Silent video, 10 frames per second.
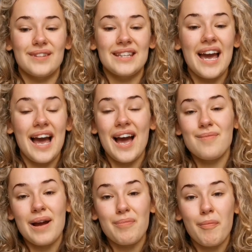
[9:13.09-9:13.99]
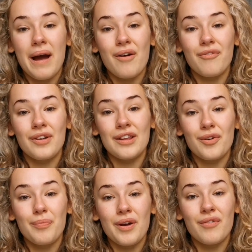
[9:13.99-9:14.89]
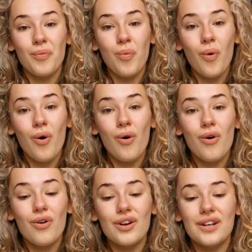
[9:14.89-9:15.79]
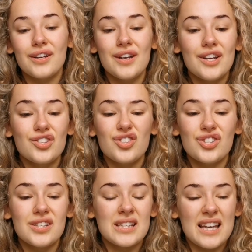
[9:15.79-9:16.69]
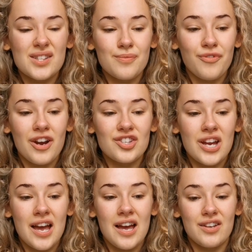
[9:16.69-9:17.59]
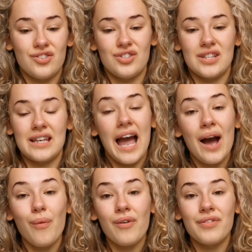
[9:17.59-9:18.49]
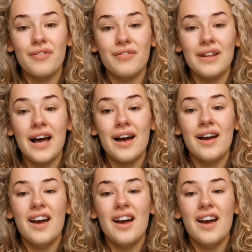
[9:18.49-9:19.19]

Yeah, I might pop out for a little bit of a walk, just to get some fresh air, just to get out of the flat.